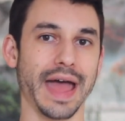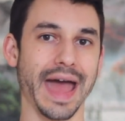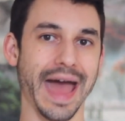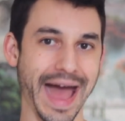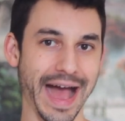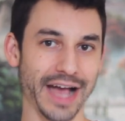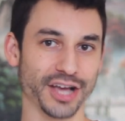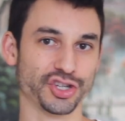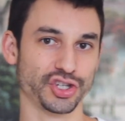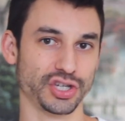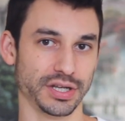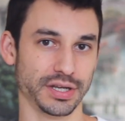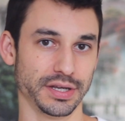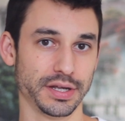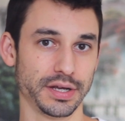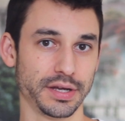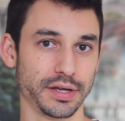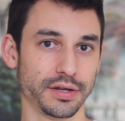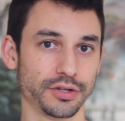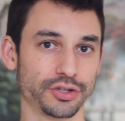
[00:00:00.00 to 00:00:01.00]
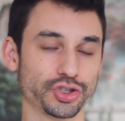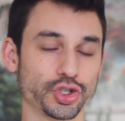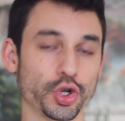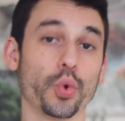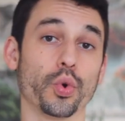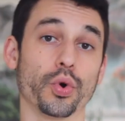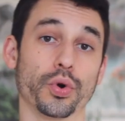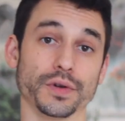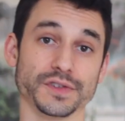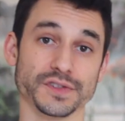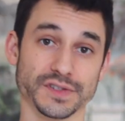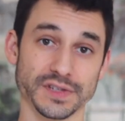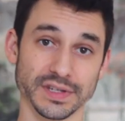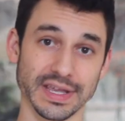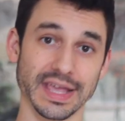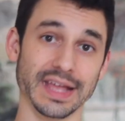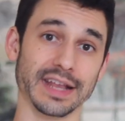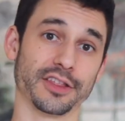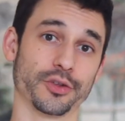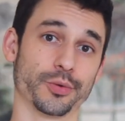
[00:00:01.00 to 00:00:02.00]
action towards
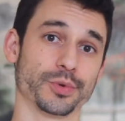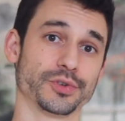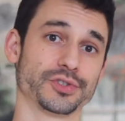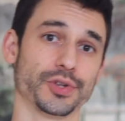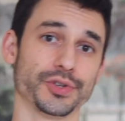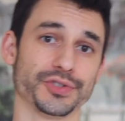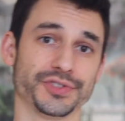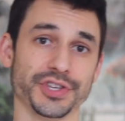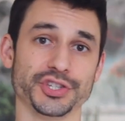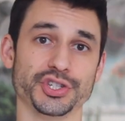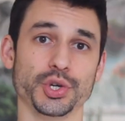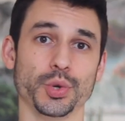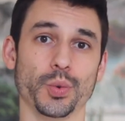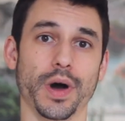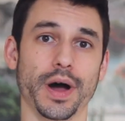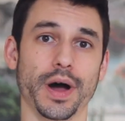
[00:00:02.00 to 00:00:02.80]
getting the results that you